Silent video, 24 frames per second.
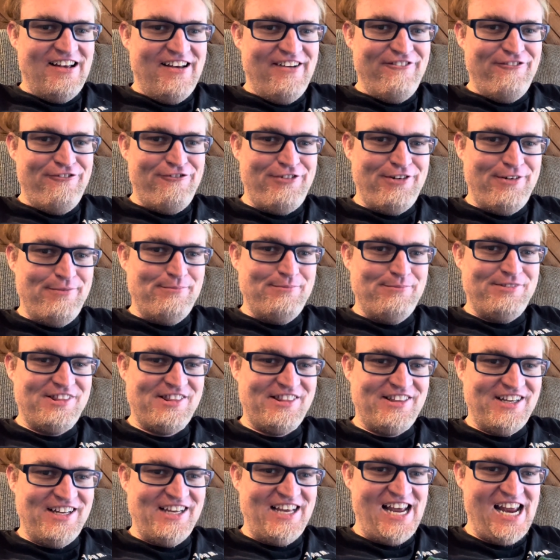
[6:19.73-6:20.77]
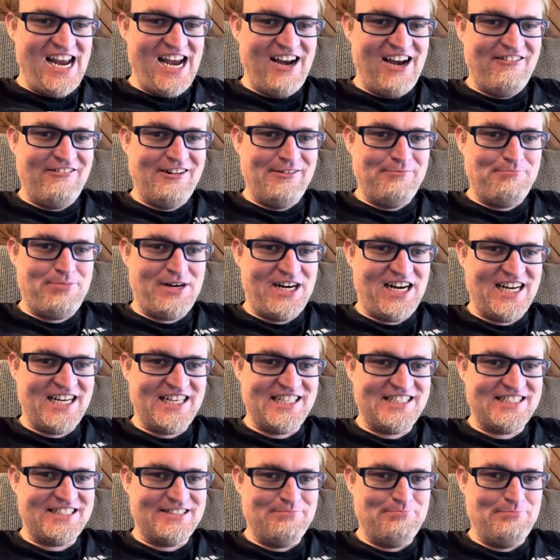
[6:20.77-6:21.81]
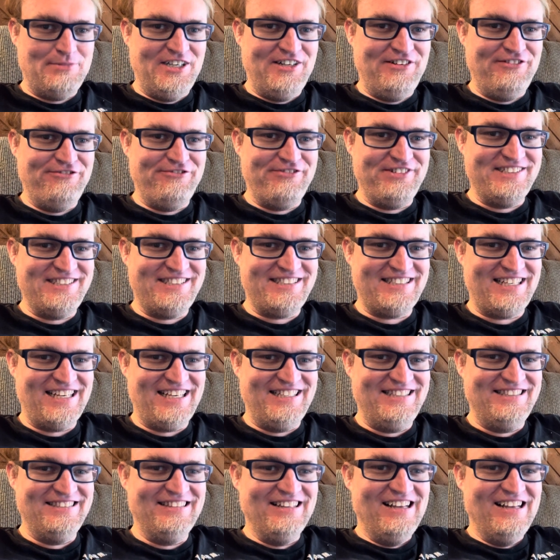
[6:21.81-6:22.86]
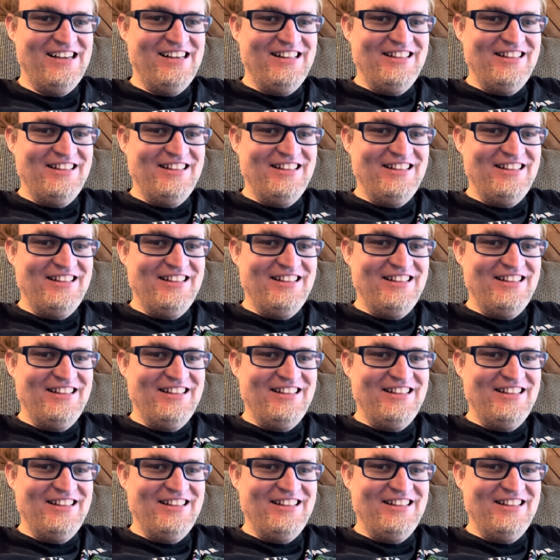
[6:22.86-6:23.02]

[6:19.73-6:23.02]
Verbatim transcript: from the Harry Potter movies and